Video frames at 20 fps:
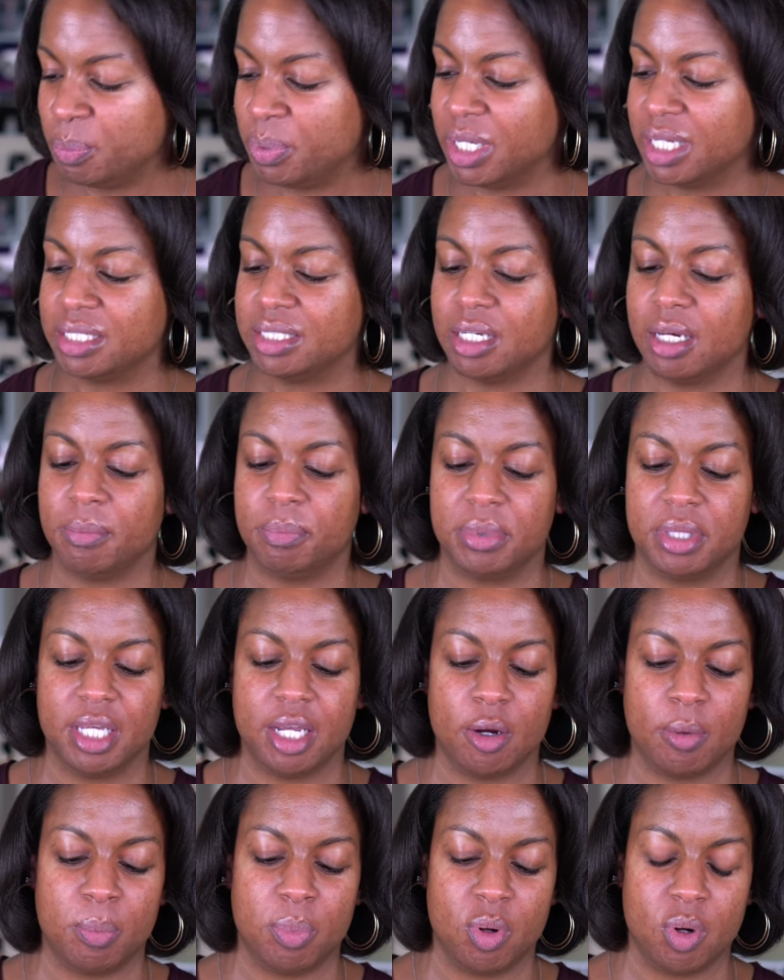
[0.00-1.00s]
picked up
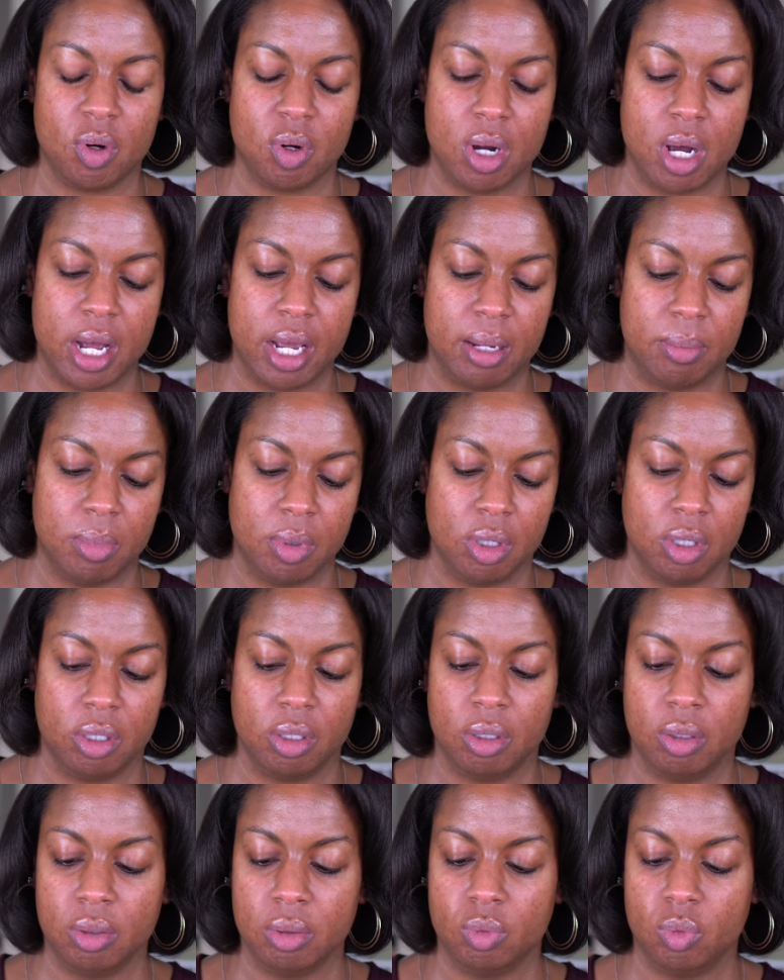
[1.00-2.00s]
their
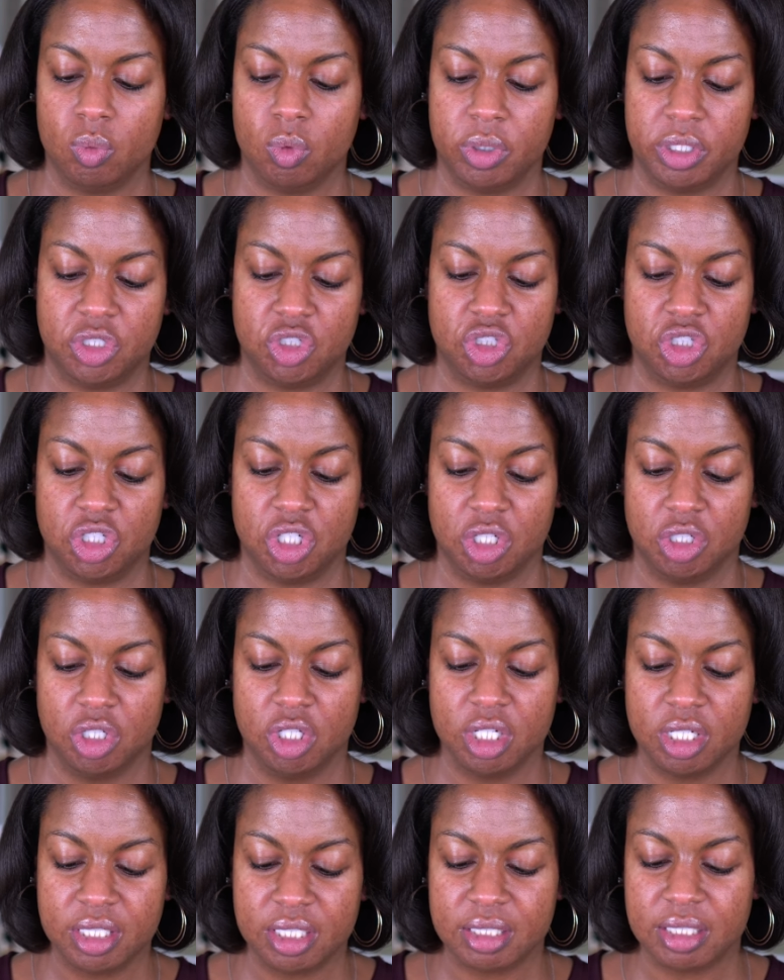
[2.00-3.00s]
primer, which
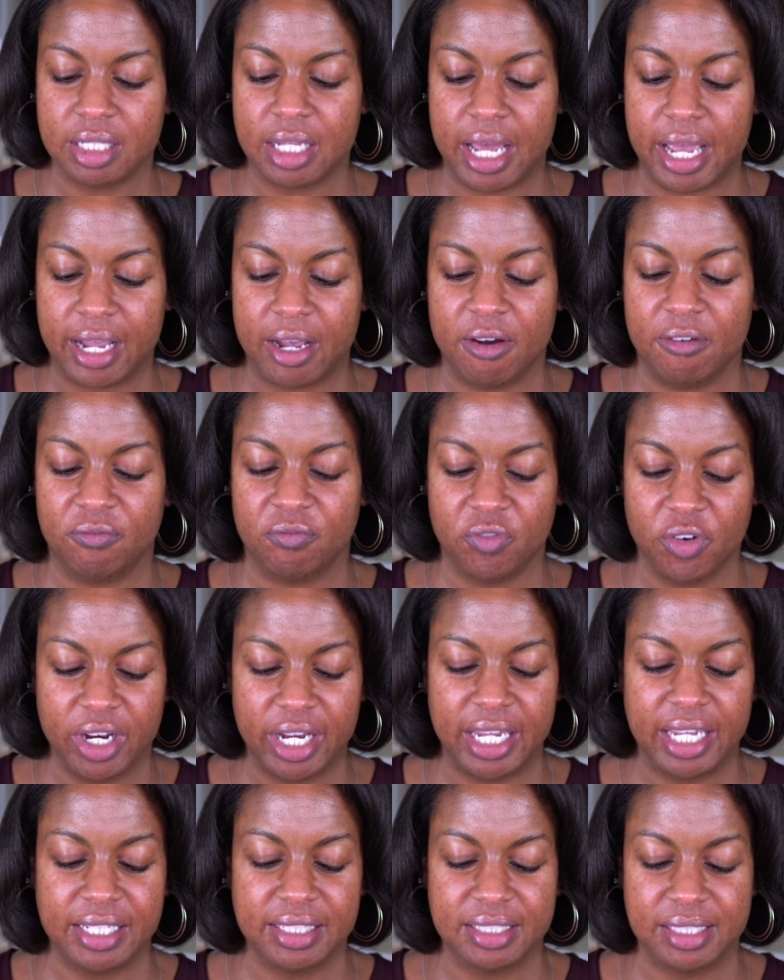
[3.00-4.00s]
looks like a
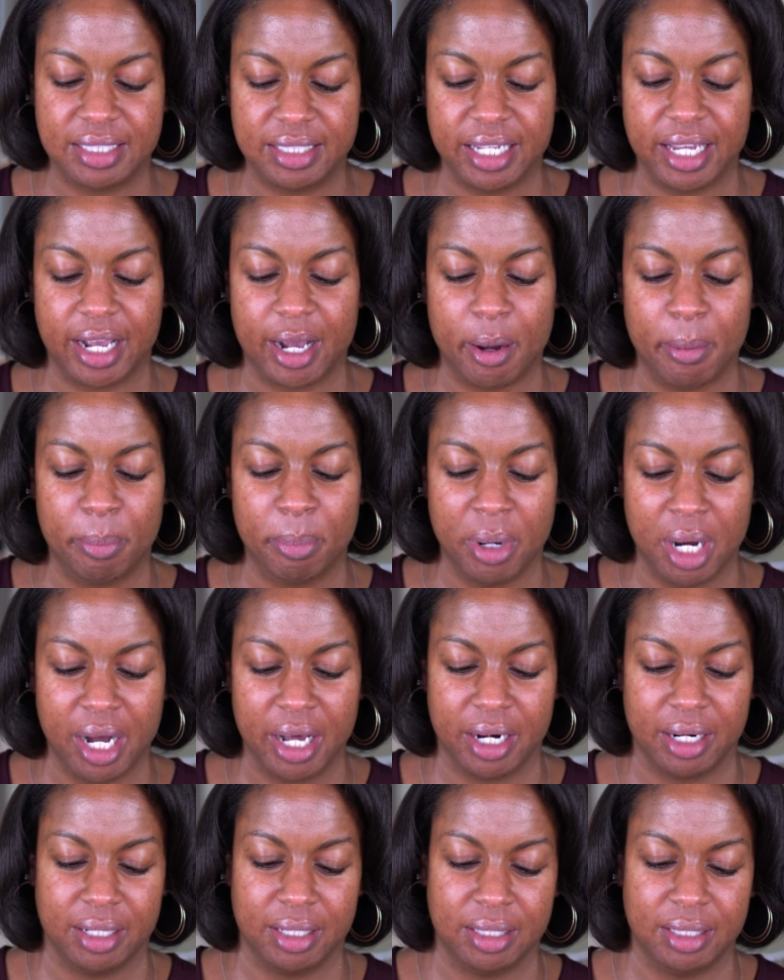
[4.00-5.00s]
freaking stick of
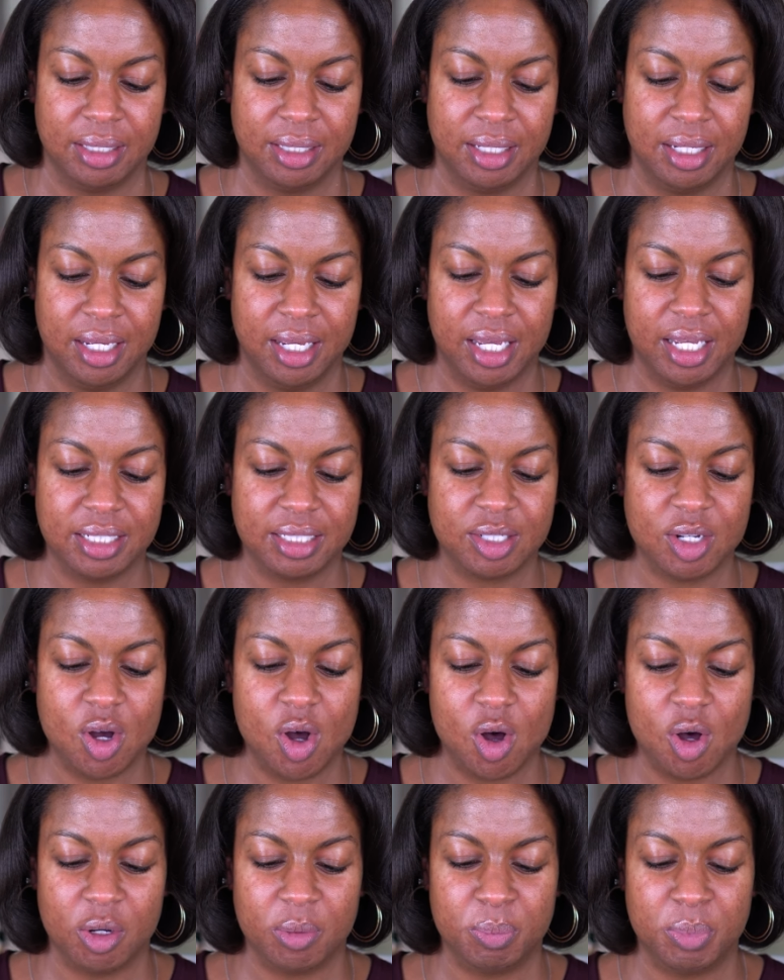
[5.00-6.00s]
butter. It's
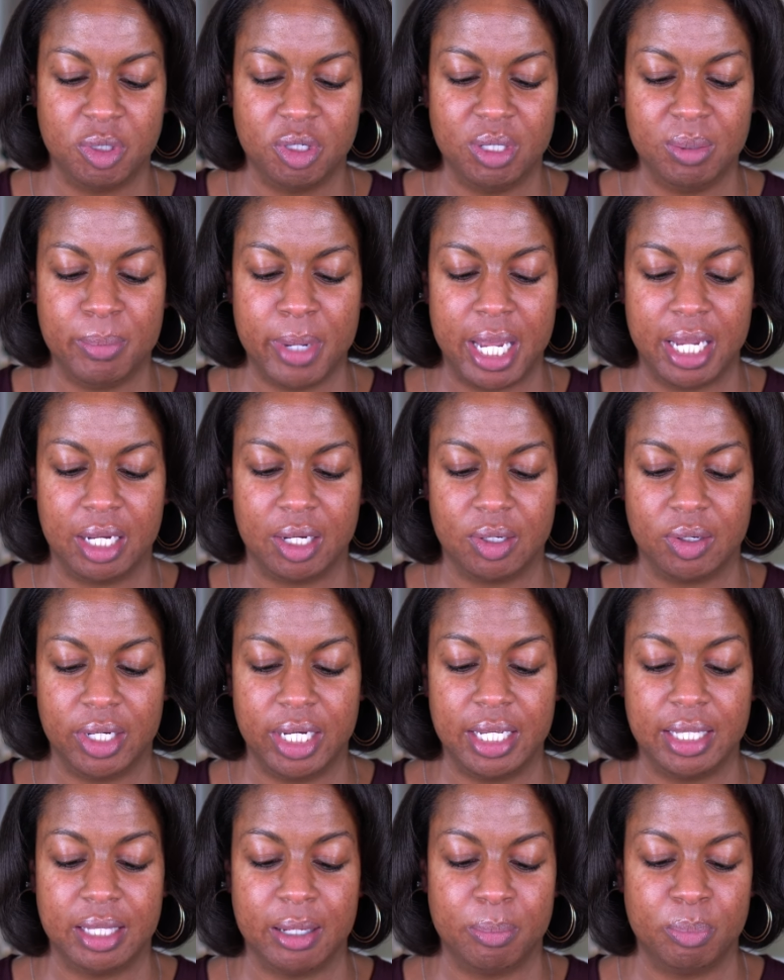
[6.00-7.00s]
called Beauty
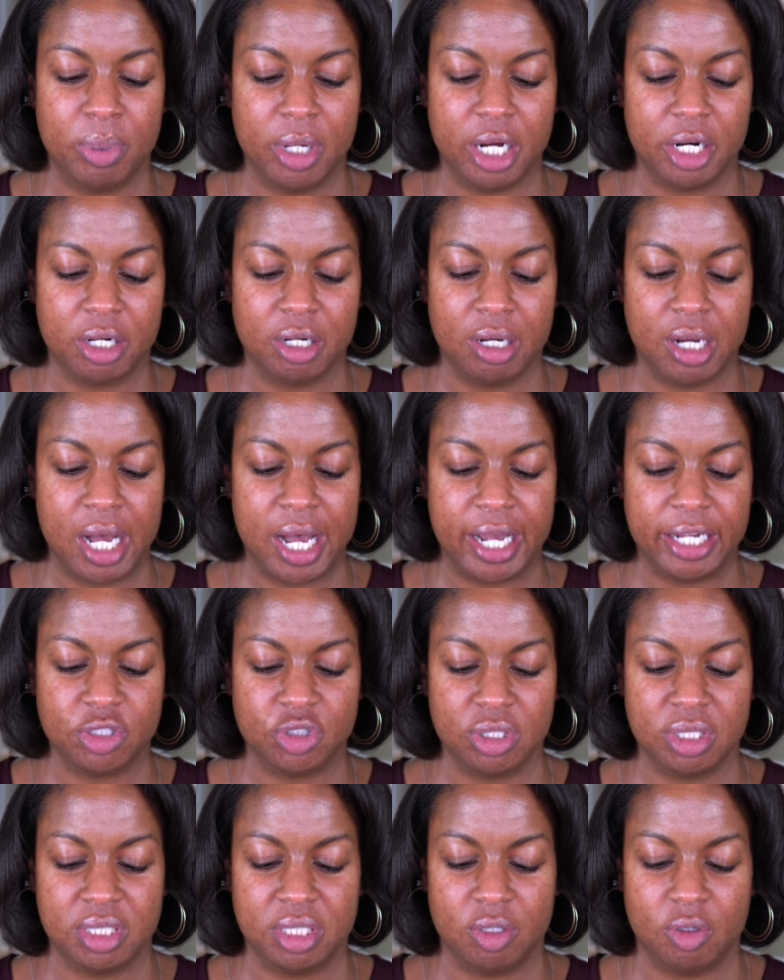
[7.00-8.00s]
Bakerie The Butter
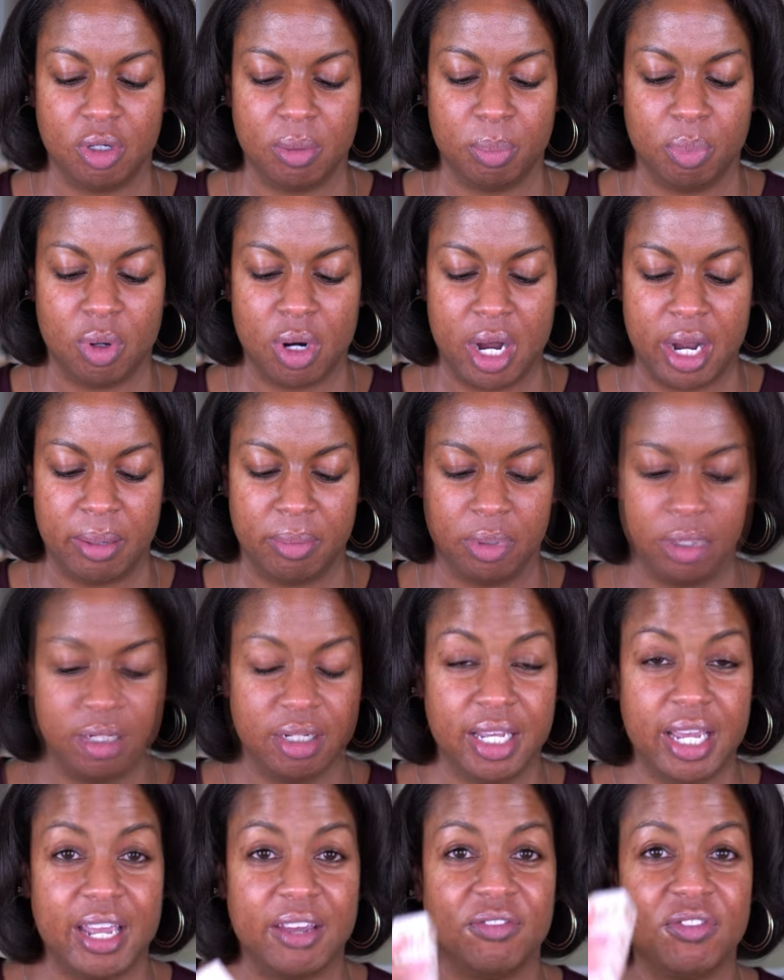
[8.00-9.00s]
Hydra Silk Primer.
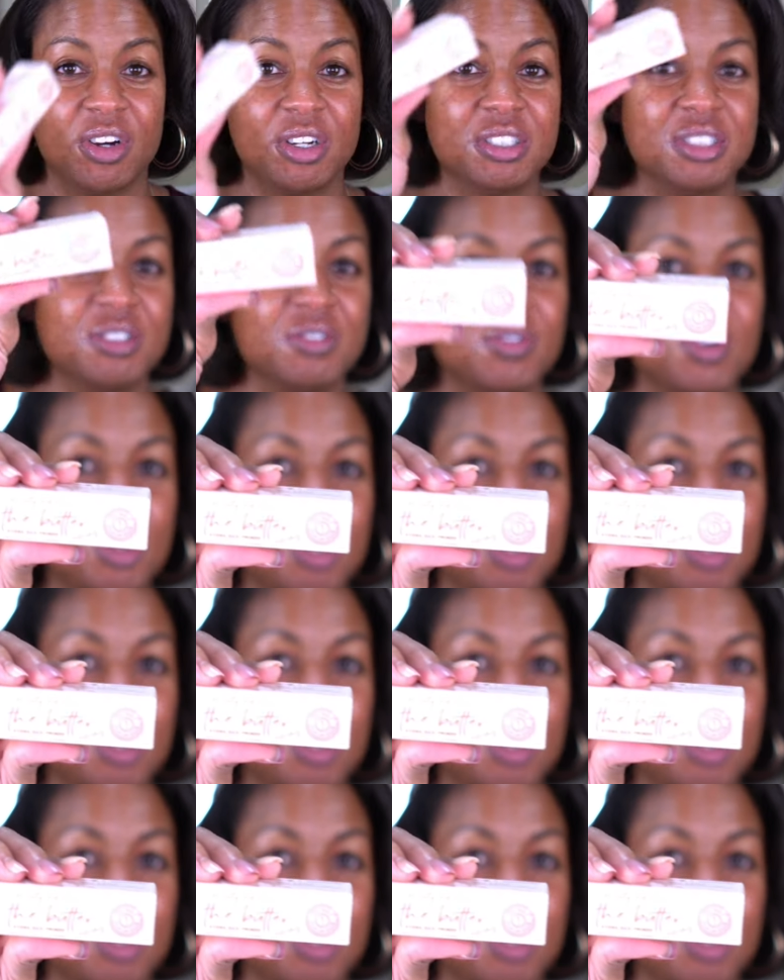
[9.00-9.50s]
Okay, first of